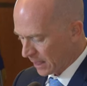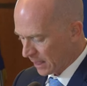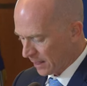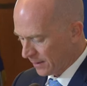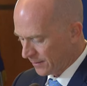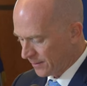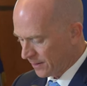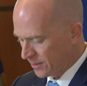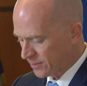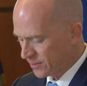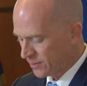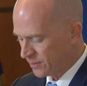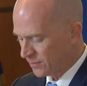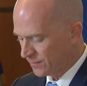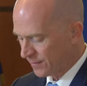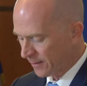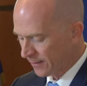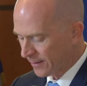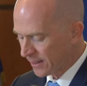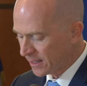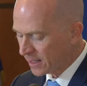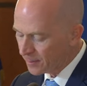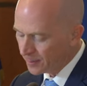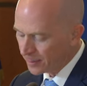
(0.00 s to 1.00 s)
This is
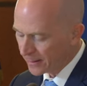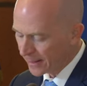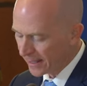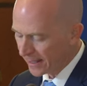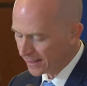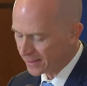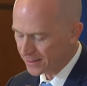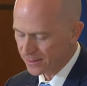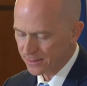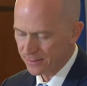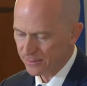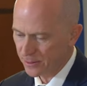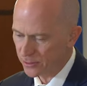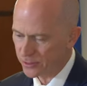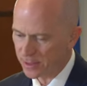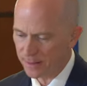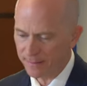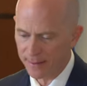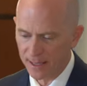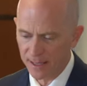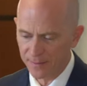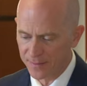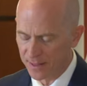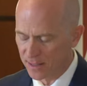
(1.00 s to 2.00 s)
very complex. There's a
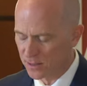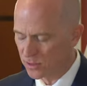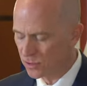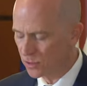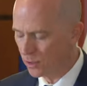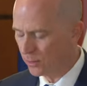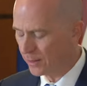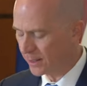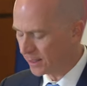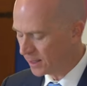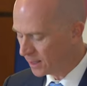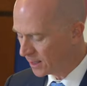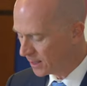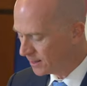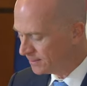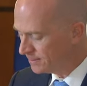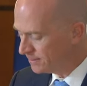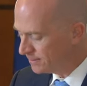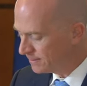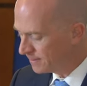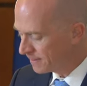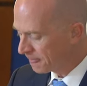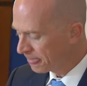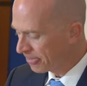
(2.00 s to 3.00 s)
lot of things going
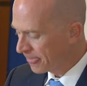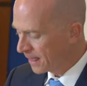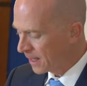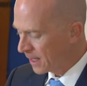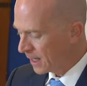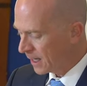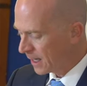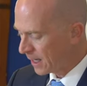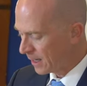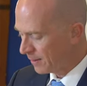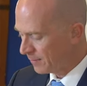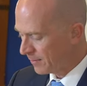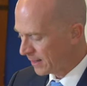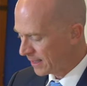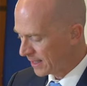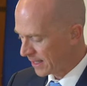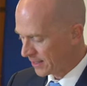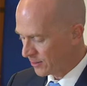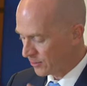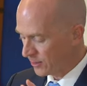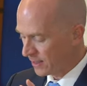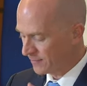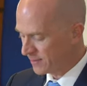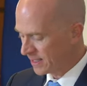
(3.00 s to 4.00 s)
on. And I
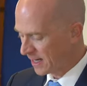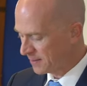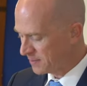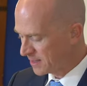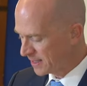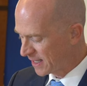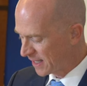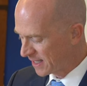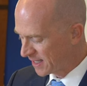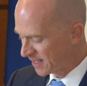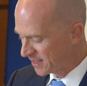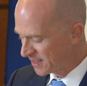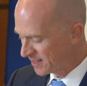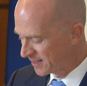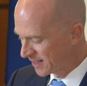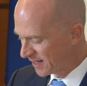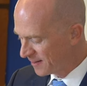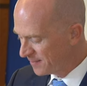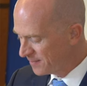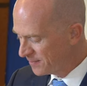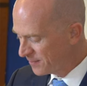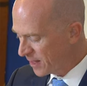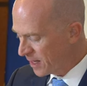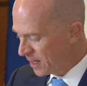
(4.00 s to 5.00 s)
don't have time to get into
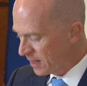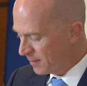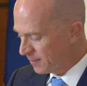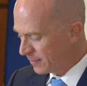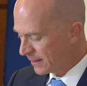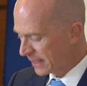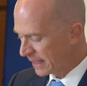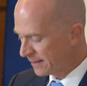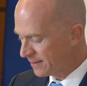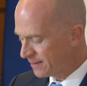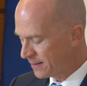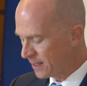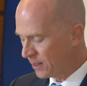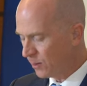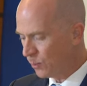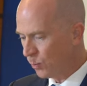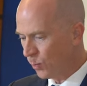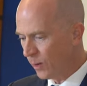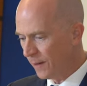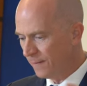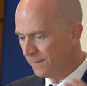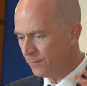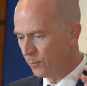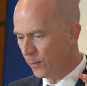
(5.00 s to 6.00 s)
them. But I think
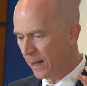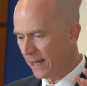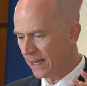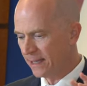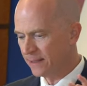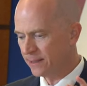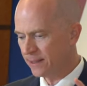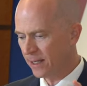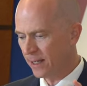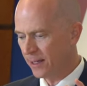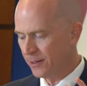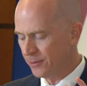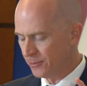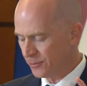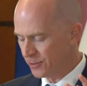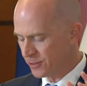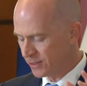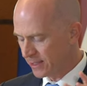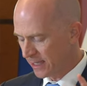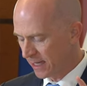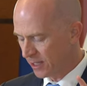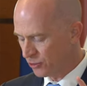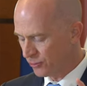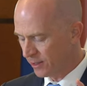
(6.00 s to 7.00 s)
one way to
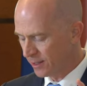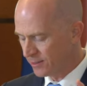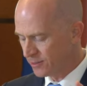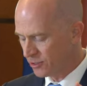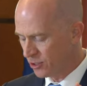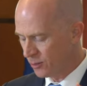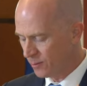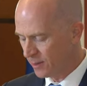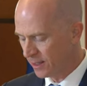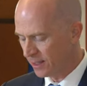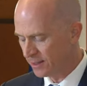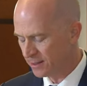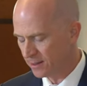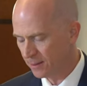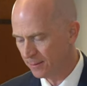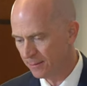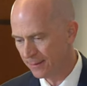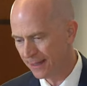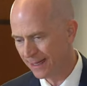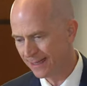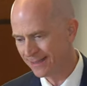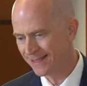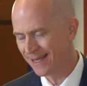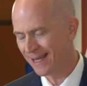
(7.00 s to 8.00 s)
understand transhumanism
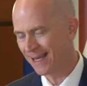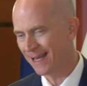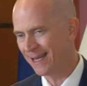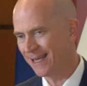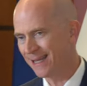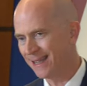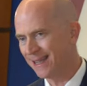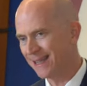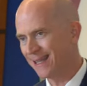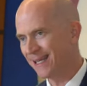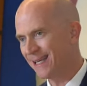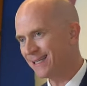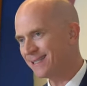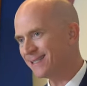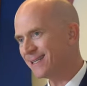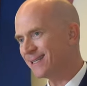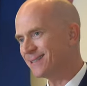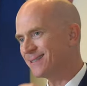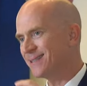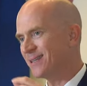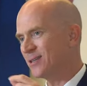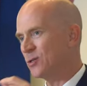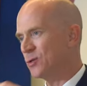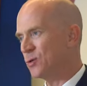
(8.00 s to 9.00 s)
is that this
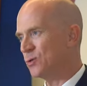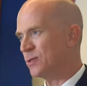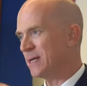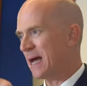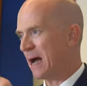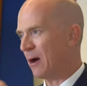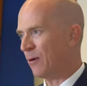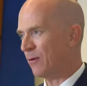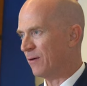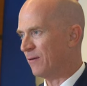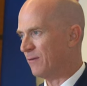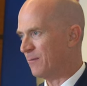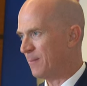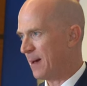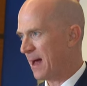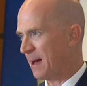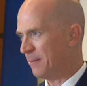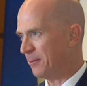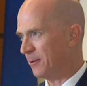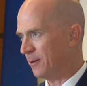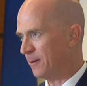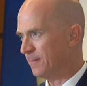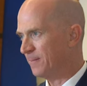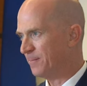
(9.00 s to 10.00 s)
is the new Tower of
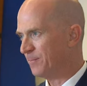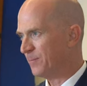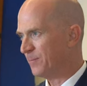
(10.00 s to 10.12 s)
Babel.